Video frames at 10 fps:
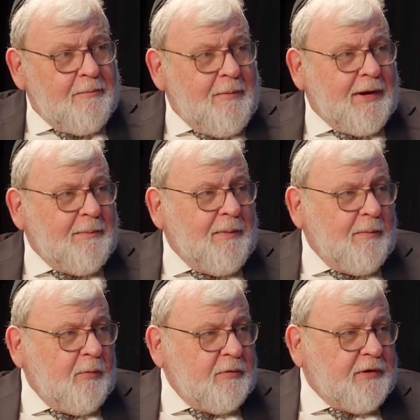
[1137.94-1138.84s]
Many
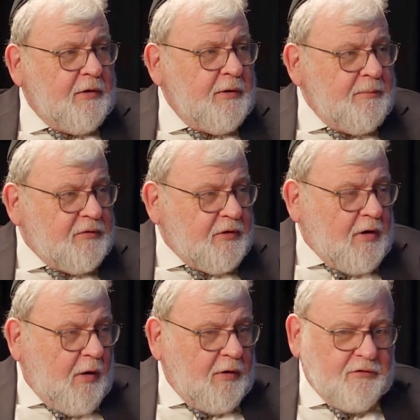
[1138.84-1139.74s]
people will tell you, Mr.
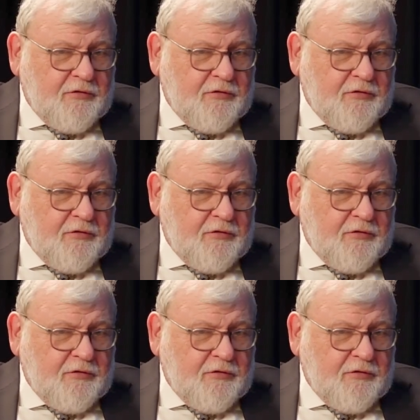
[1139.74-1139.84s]
Collins,